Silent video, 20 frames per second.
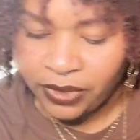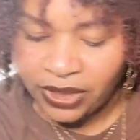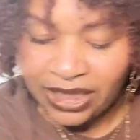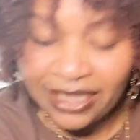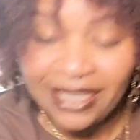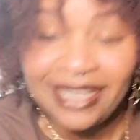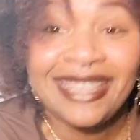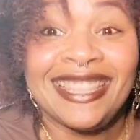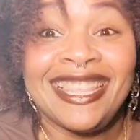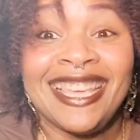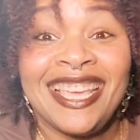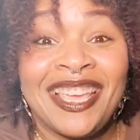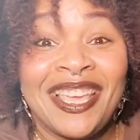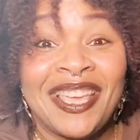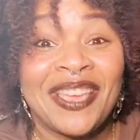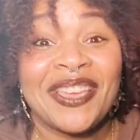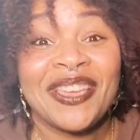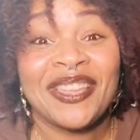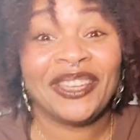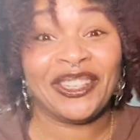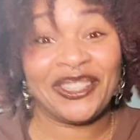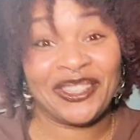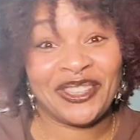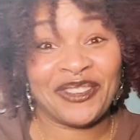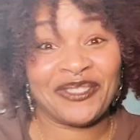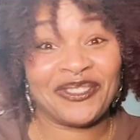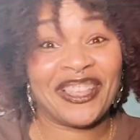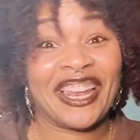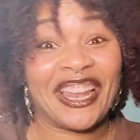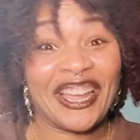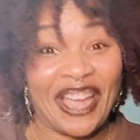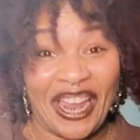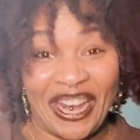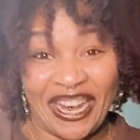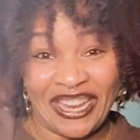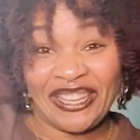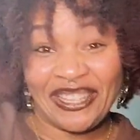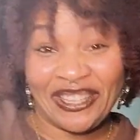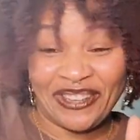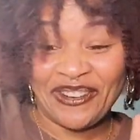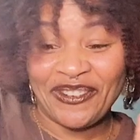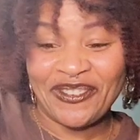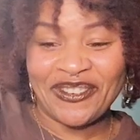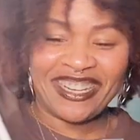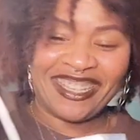Then the stuff that I got in store.